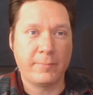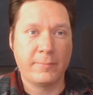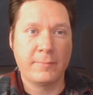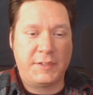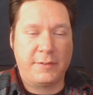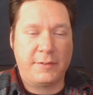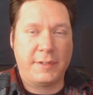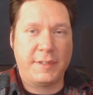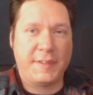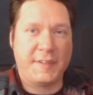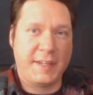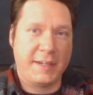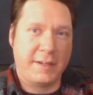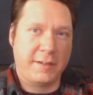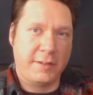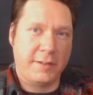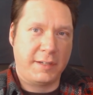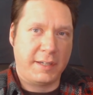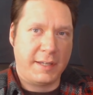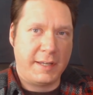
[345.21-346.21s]
So let's
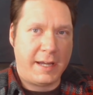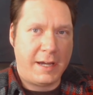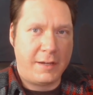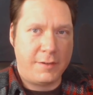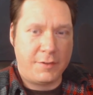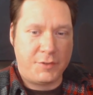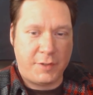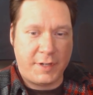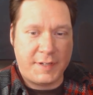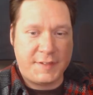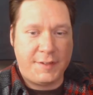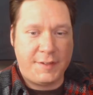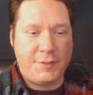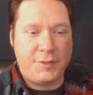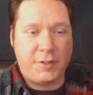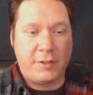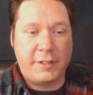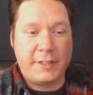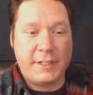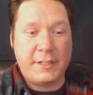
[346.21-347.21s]
take a look at how to trace
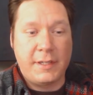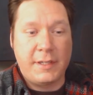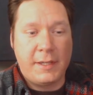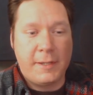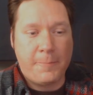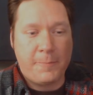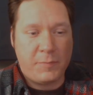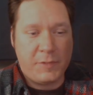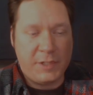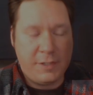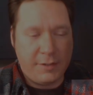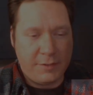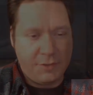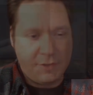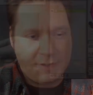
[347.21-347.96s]
digitally. You